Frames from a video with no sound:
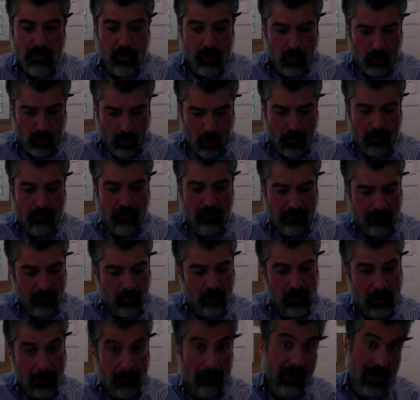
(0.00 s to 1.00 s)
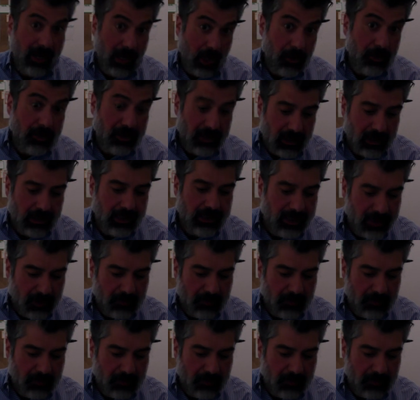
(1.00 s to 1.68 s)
Propofol apparently,